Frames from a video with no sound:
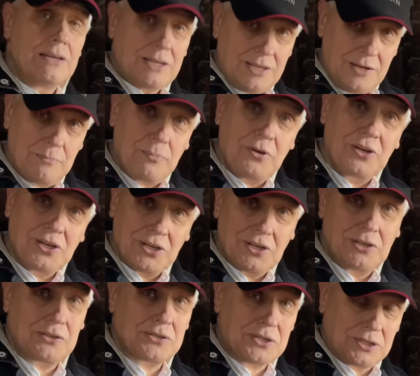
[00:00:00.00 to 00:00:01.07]
keep your
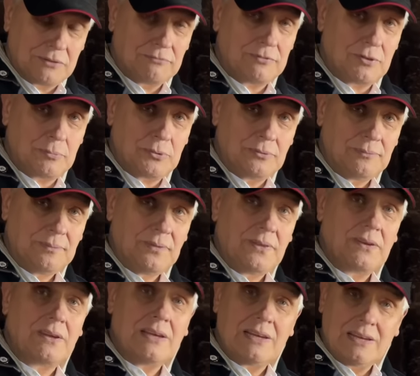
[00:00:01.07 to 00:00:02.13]
guards comfortable.
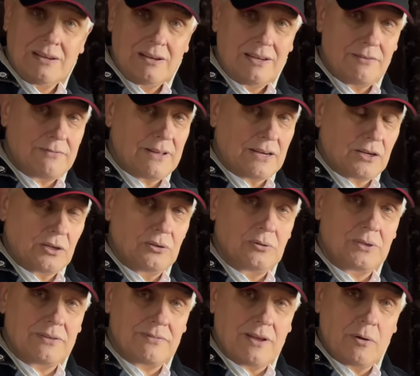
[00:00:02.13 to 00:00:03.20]
If they're
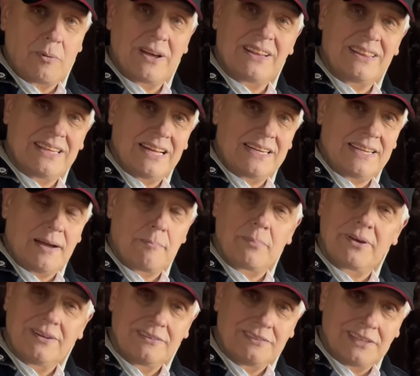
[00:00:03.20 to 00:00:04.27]
cold, if they're wet and they're
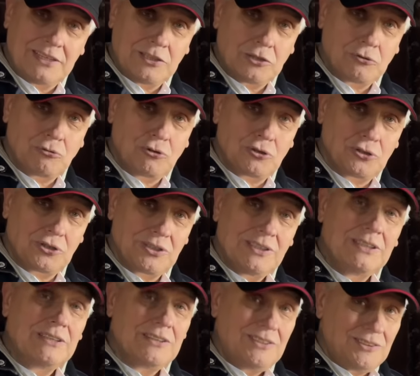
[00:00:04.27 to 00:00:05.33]
damp, they're no good.
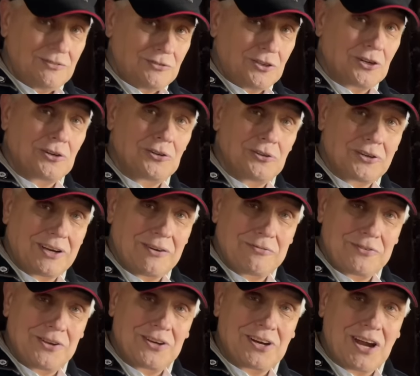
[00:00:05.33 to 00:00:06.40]
You've got to look
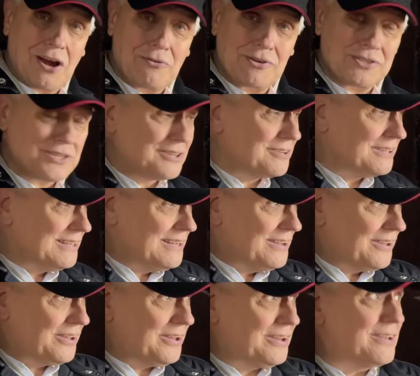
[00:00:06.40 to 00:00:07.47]
after your garrison.
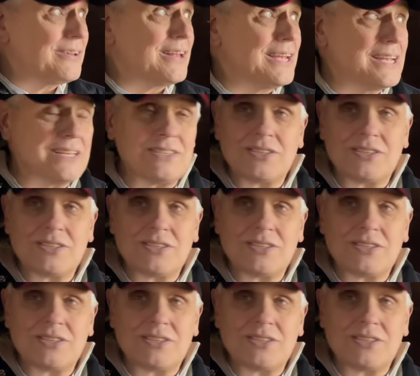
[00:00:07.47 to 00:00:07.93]
Here they can